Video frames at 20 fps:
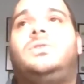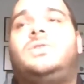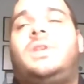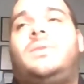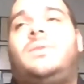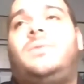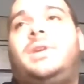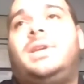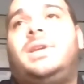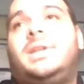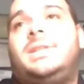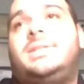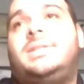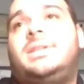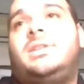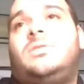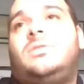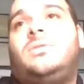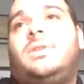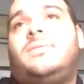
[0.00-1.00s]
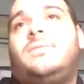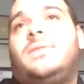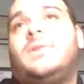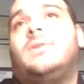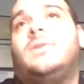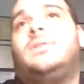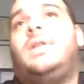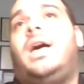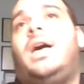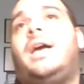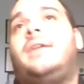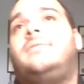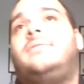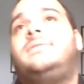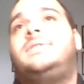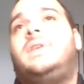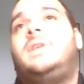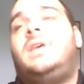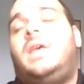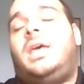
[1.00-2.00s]
so that we could continue living our
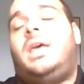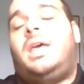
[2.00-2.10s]
lives.